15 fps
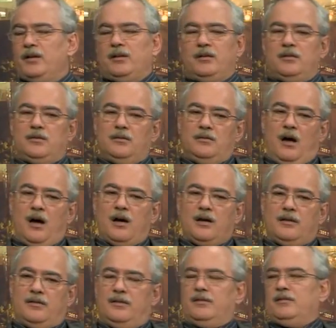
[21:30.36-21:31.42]
He
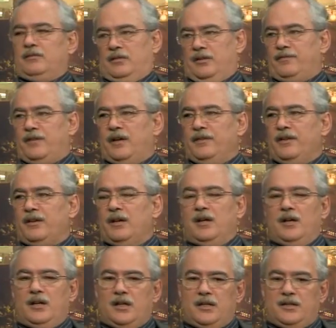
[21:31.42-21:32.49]
denied the Father.
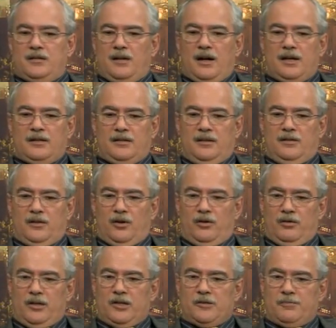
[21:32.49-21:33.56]
He denied the
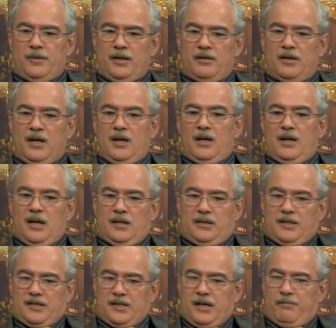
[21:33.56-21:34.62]
Holy Spirit. At
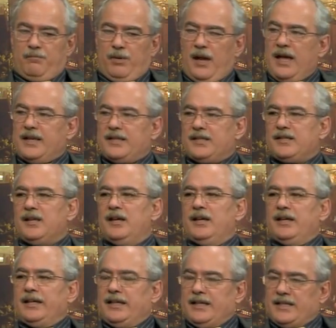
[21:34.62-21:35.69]
the same place,
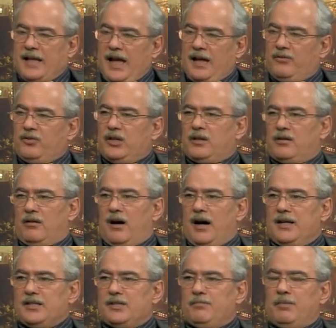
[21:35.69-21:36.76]
he is
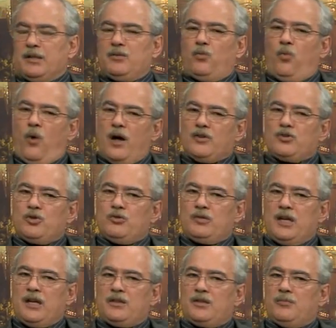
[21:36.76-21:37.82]
antichrist, but wants to
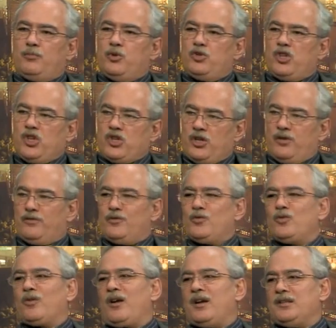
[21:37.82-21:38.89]
take the position of
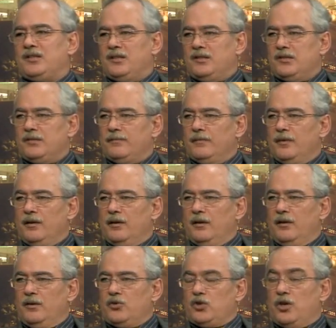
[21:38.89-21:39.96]
who Christ is.
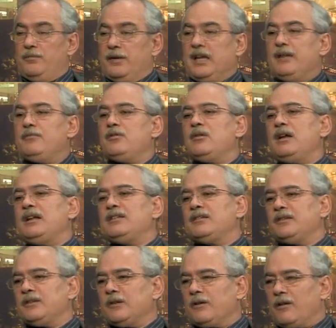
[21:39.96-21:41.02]
So he became greater
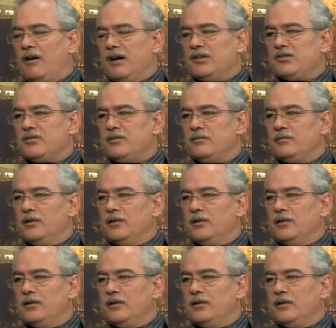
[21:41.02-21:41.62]
than Christ.